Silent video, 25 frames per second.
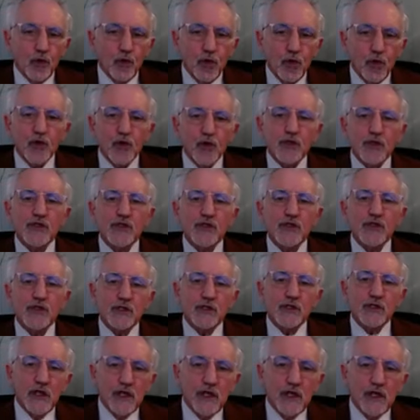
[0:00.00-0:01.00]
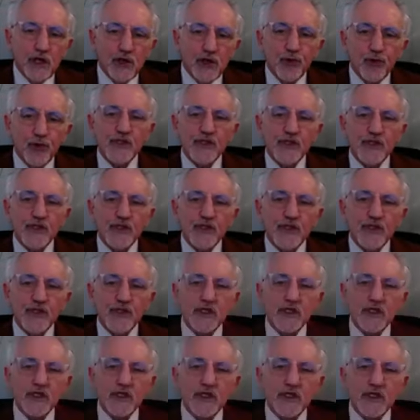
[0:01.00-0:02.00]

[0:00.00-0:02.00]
looks increasingly